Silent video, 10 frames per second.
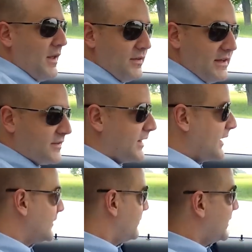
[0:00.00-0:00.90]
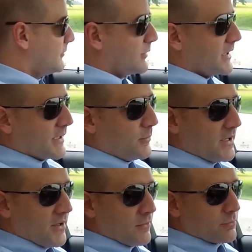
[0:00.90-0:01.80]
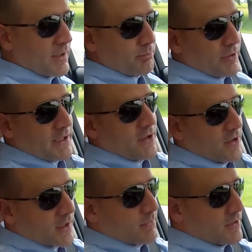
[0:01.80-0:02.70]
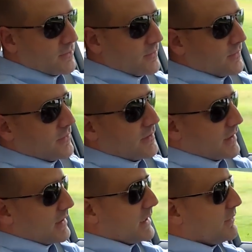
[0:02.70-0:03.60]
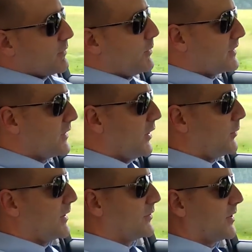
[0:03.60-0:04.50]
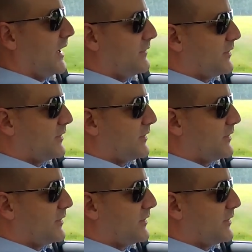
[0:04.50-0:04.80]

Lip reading: these things, really will rip right along. Even with the all-wheel drive